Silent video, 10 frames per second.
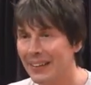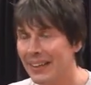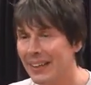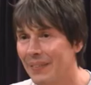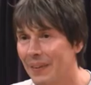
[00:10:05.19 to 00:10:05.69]
I
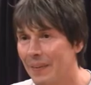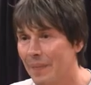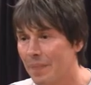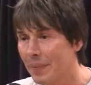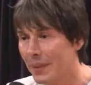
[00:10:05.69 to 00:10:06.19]
think if you
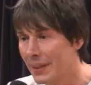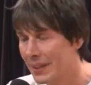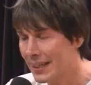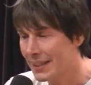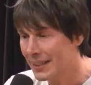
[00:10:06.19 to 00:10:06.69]

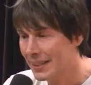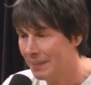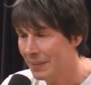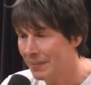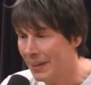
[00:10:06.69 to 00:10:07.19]
decide to
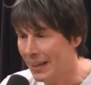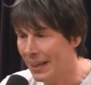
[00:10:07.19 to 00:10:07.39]
simplify